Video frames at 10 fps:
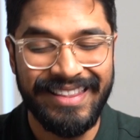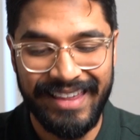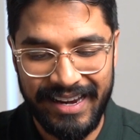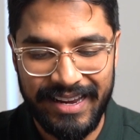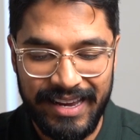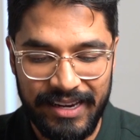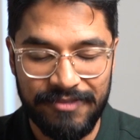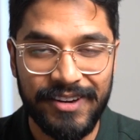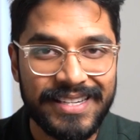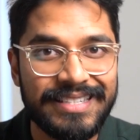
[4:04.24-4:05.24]
that
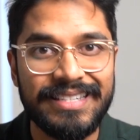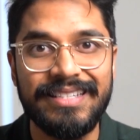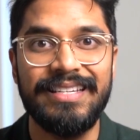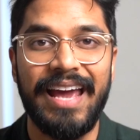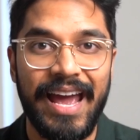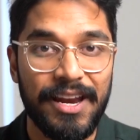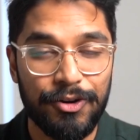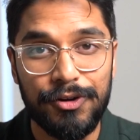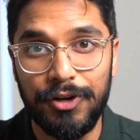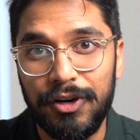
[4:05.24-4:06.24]
investors and
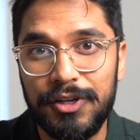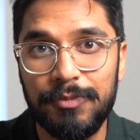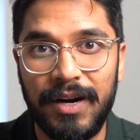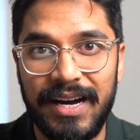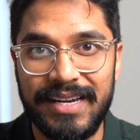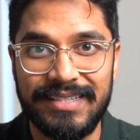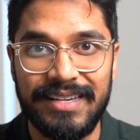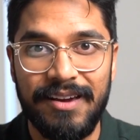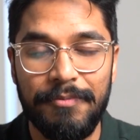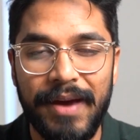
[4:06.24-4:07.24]
owner-occupiers
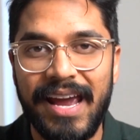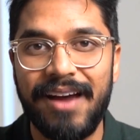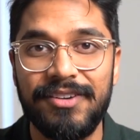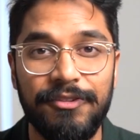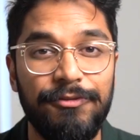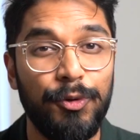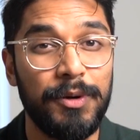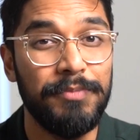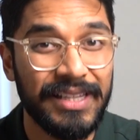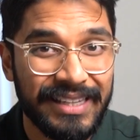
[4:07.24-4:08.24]
may have an
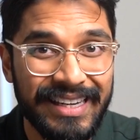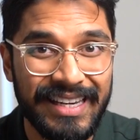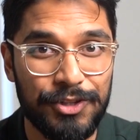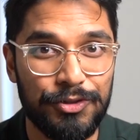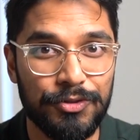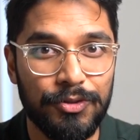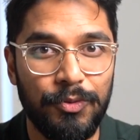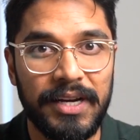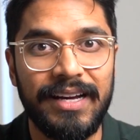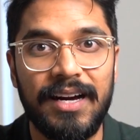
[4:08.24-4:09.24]
affordability issue
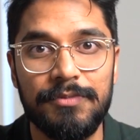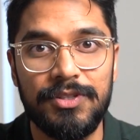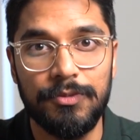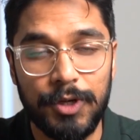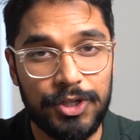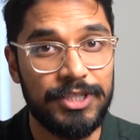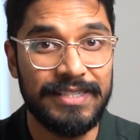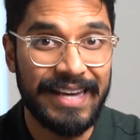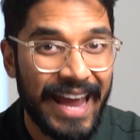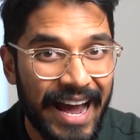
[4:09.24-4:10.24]
when it comes to
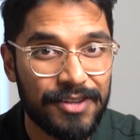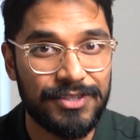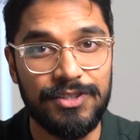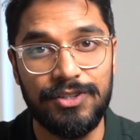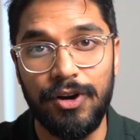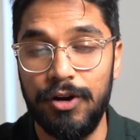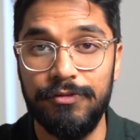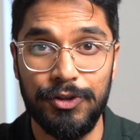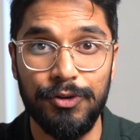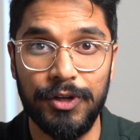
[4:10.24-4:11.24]
purchasing houses
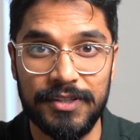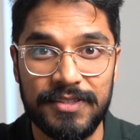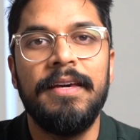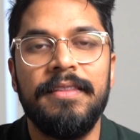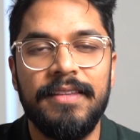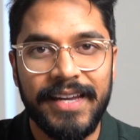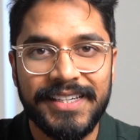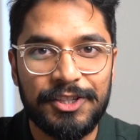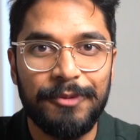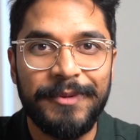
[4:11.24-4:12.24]
over units. The
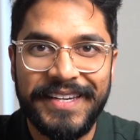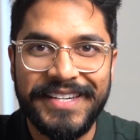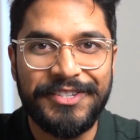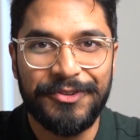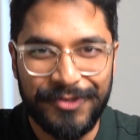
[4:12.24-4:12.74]
next topic is